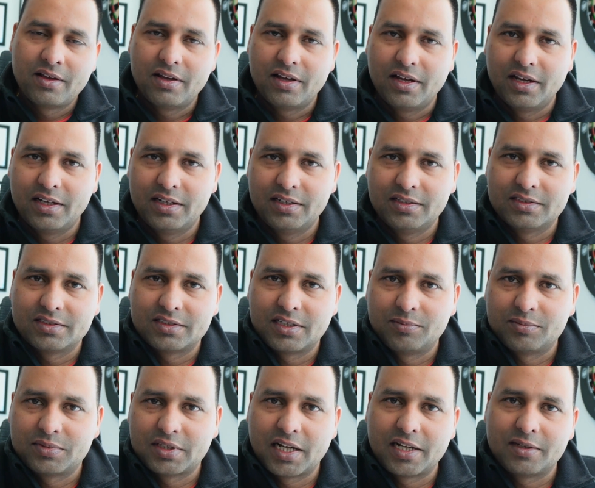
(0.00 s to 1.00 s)
And
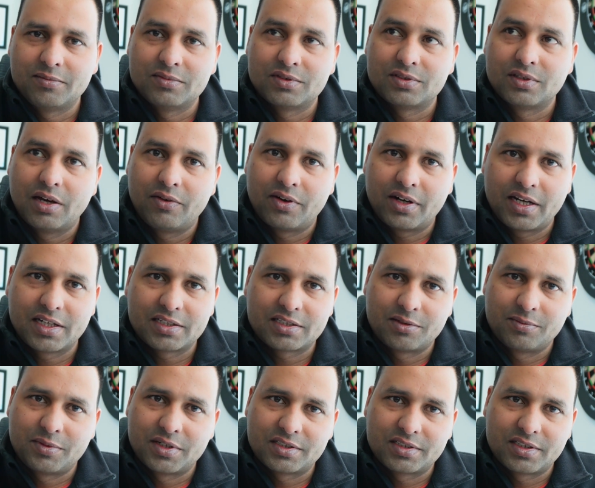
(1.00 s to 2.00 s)
sometimes our
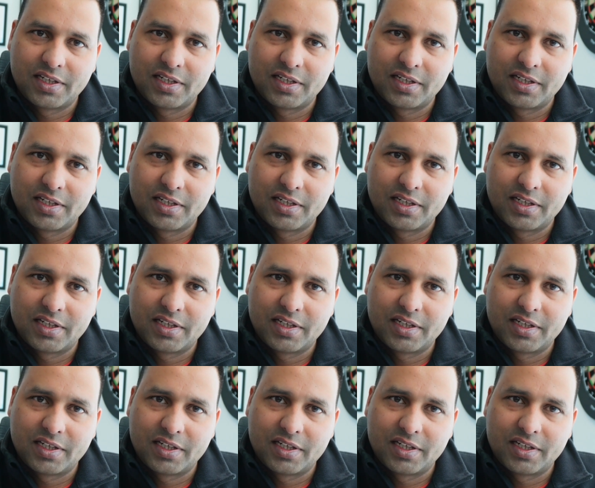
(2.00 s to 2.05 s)
customers